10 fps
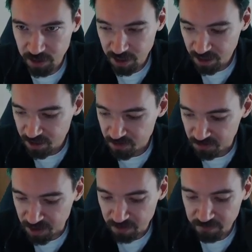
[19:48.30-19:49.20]
So
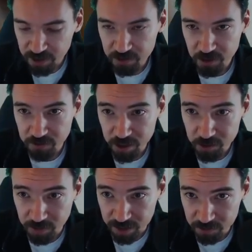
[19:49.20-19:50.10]
then if I turn around to
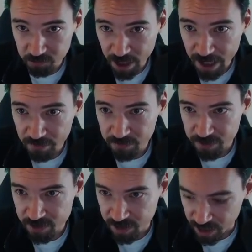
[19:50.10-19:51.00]
my graph and
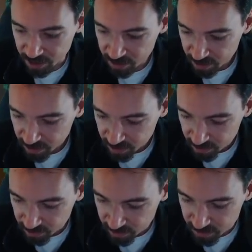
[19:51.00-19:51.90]
say,
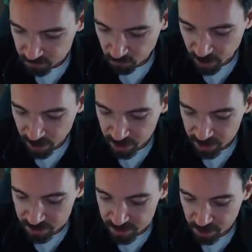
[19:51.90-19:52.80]
this y
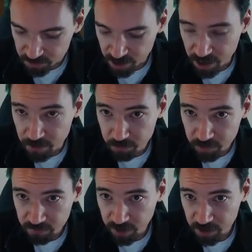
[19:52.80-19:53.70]
is now the input
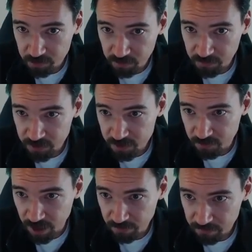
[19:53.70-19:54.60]
variable for this
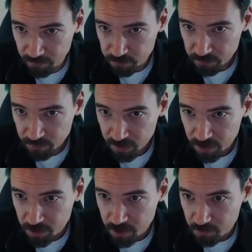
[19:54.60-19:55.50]
graph,
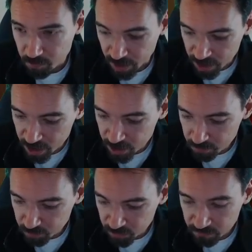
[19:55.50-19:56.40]
my
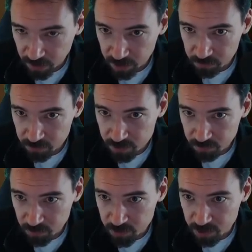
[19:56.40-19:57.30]
input variable is
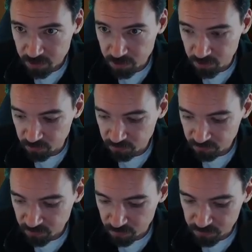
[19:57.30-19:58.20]
approaching 2
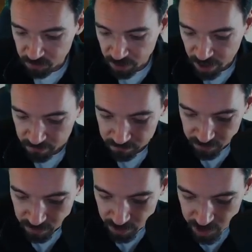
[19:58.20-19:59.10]
from the left,
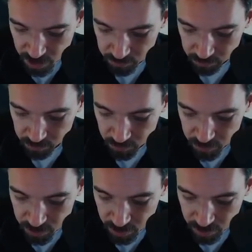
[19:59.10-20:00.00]
so I'm
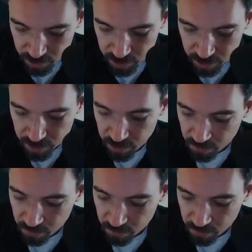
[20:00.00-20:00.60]
approaching a